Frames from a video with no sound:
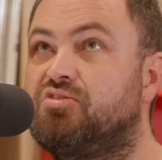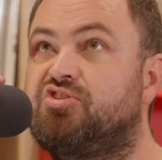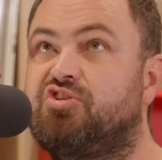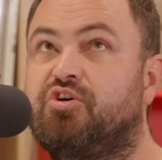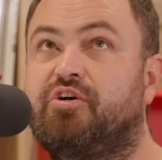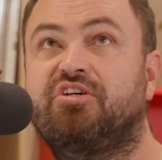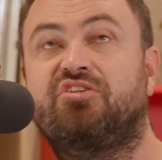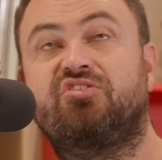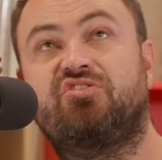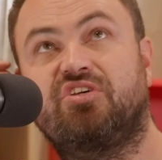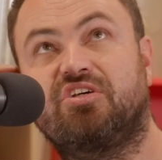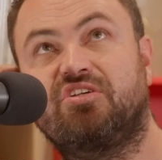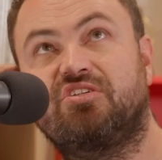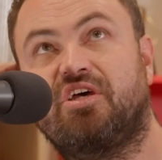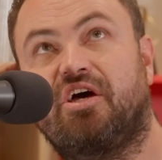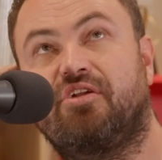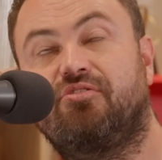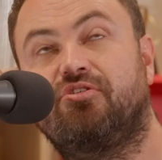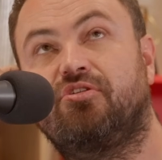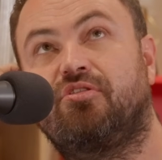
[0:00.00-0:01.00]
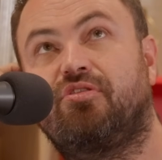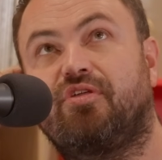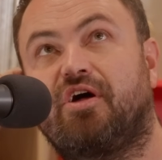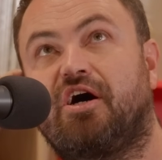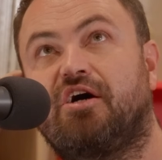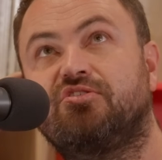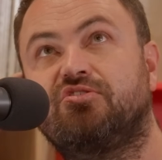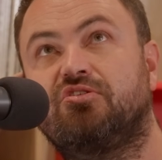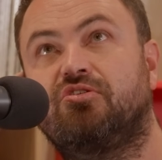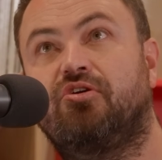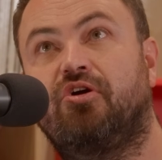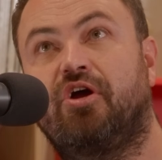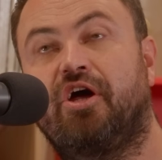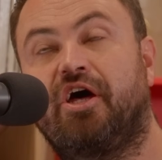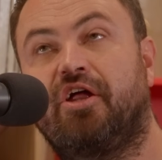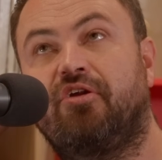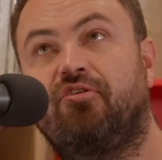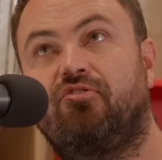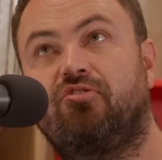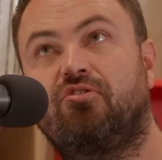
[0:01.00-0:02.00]
So a 600,000
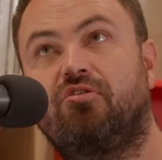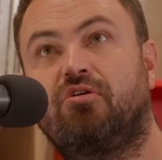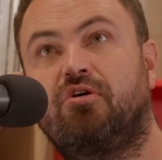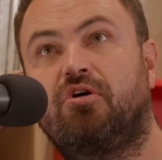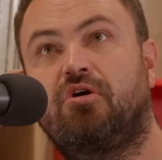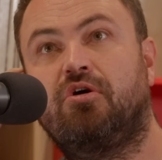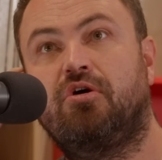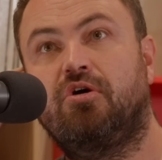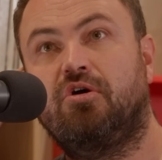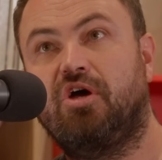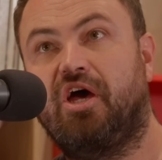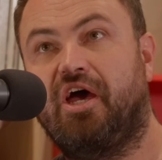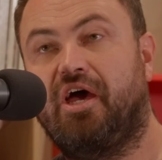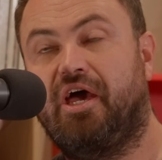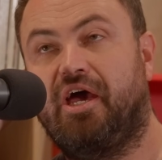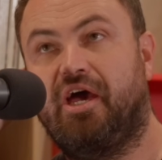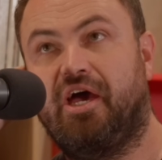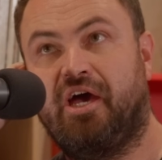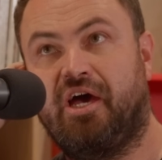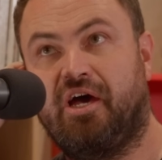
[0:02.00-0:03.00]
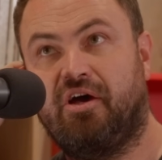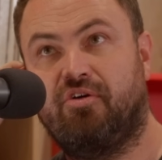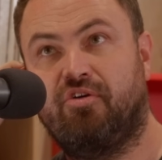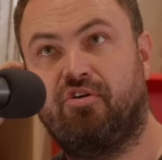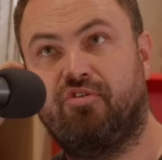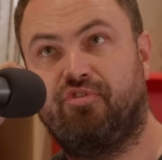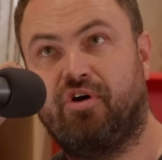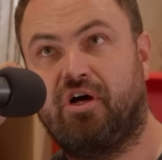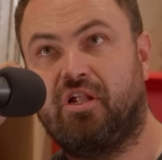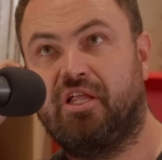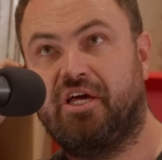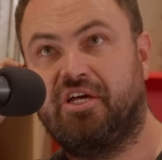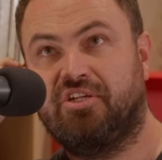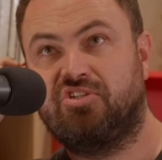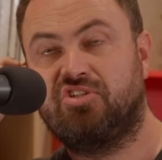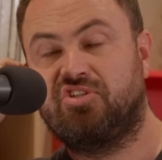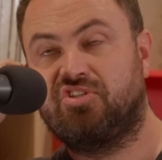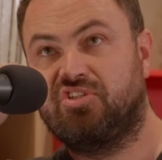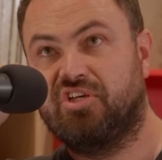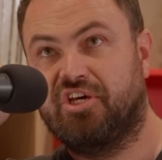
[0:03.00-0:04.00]
Rand Haval
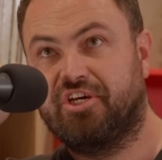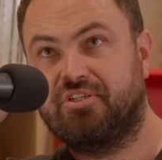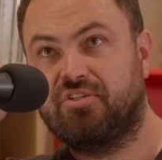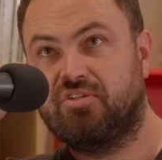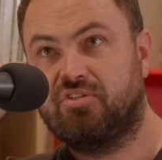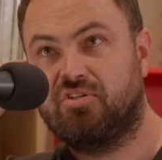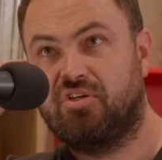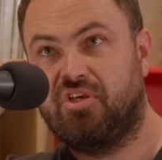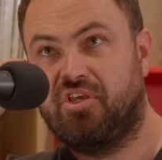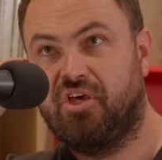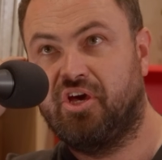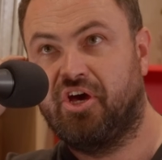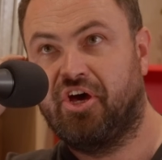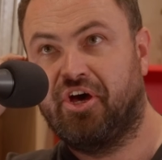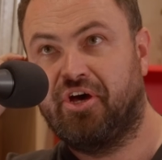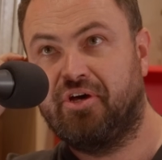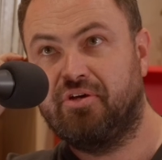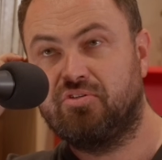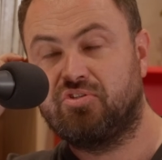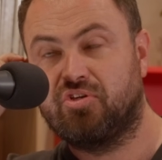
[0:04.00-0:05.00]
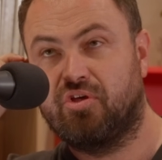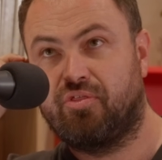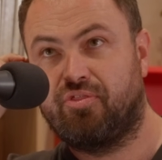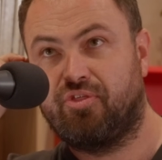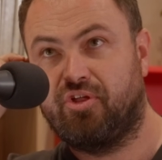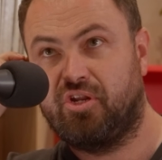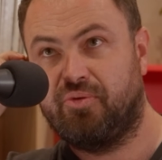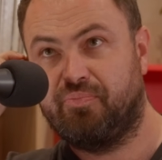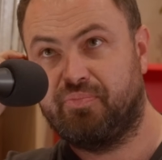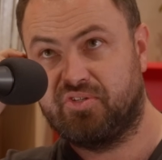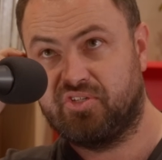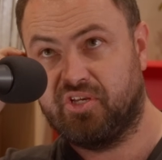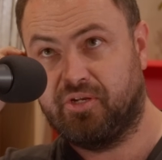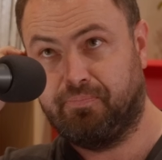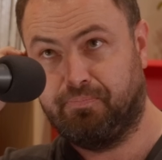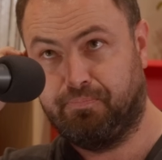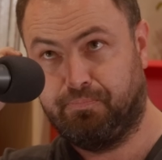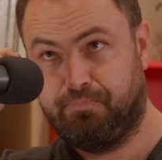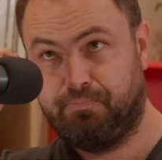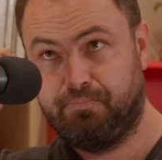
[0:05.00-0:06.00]
H6 here, so
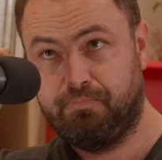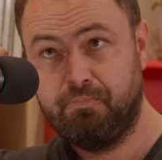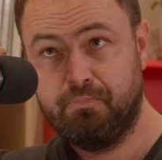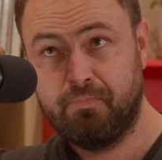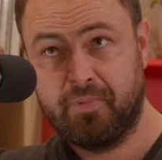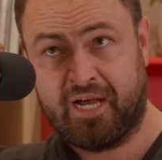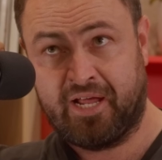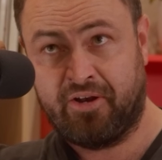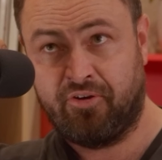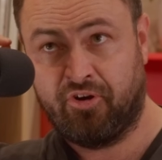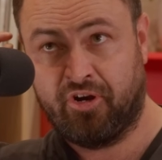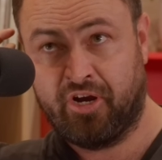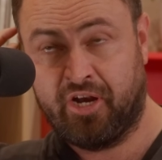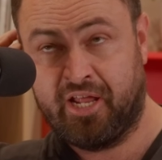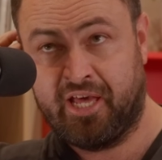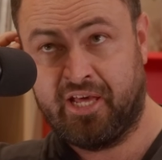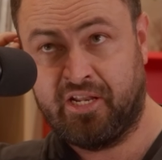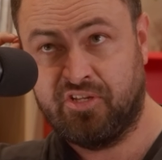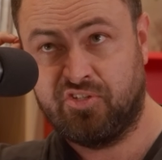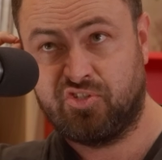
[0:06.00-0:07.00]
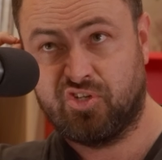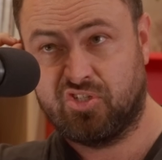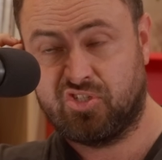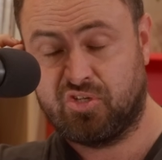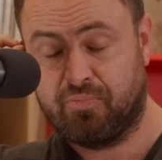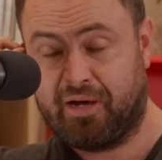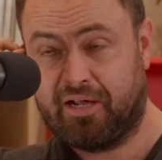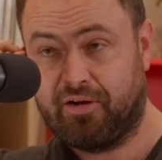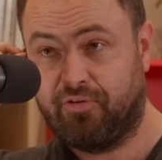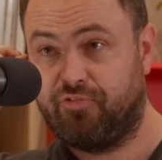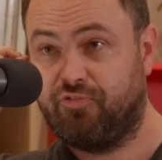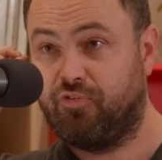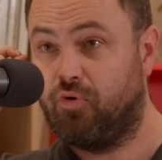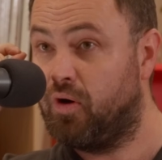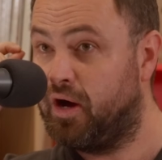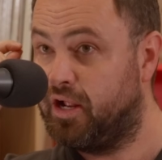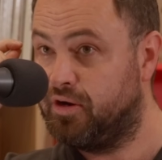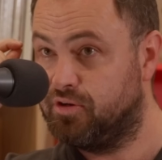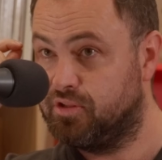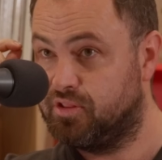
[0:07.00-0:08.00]
30%, 180, so it's about a
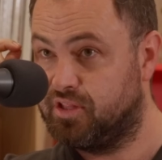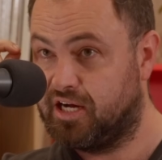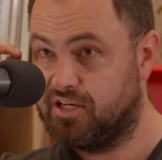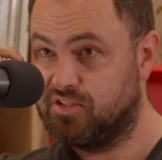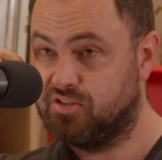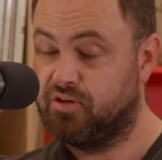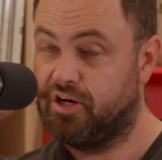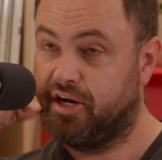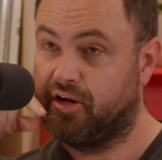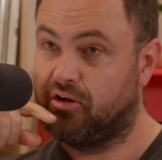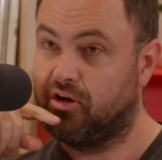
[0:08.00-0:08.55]
400,000 Rand